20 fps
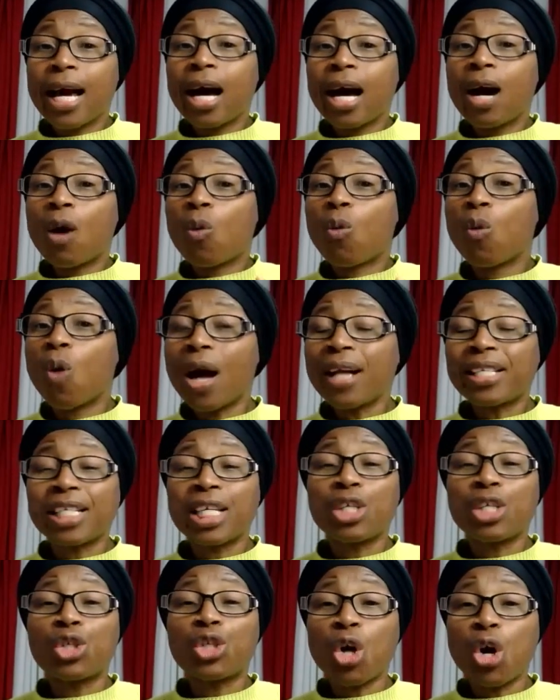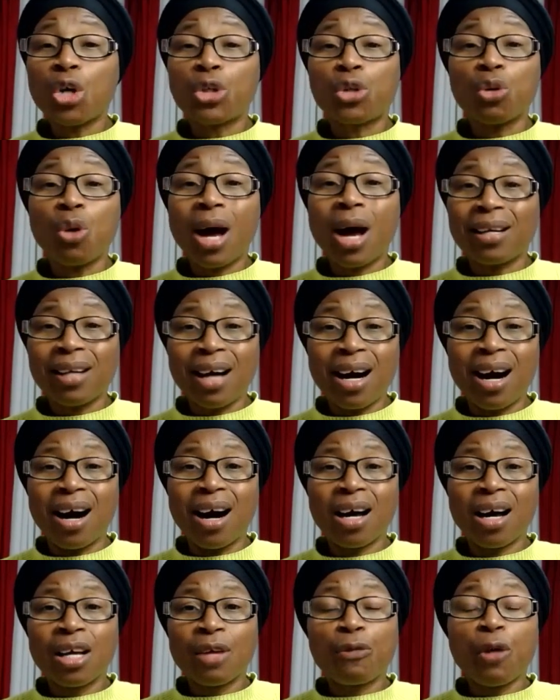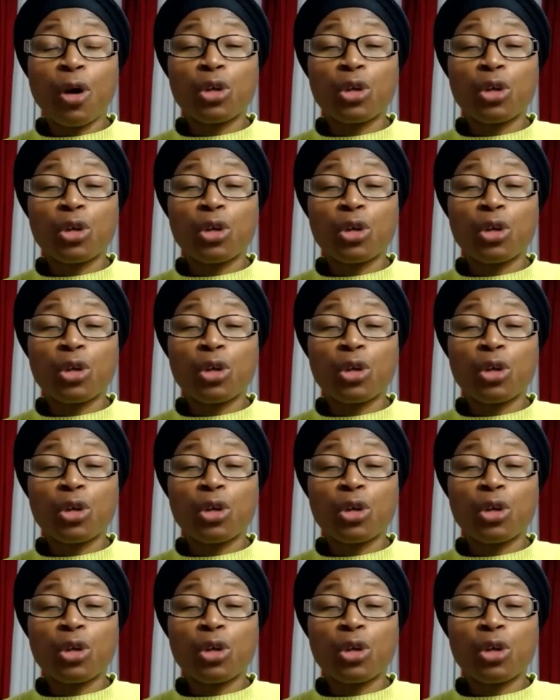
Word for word: What is told you and I for